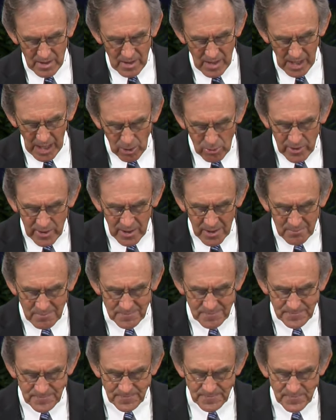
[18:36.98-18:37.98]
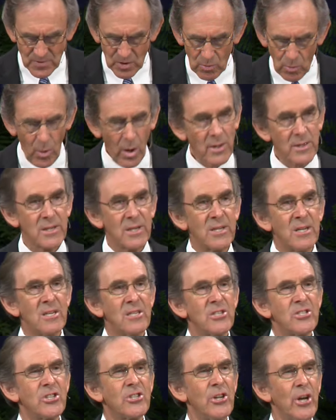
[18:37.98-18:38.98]
How come? What
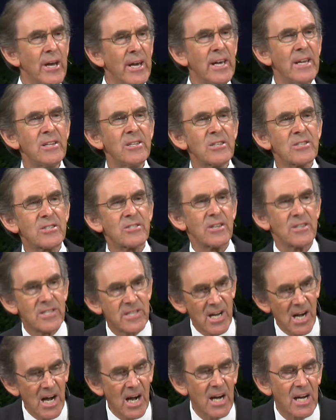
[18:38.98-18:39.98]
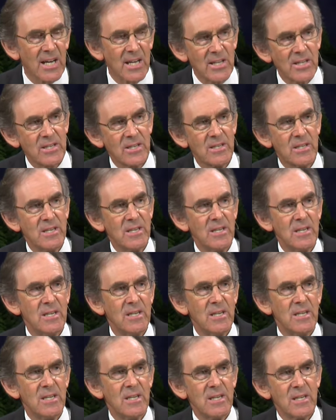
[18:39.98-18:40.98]
changed the tide
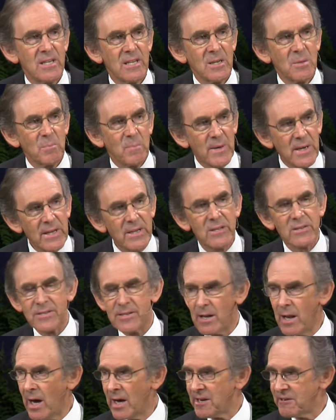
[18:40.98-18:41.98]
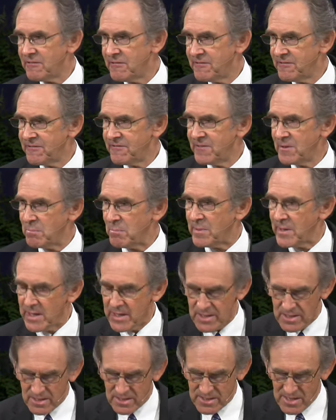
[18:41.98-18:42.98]
in Peter's life, in
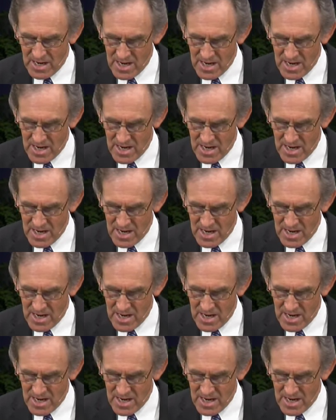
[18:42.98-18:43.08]
Peter's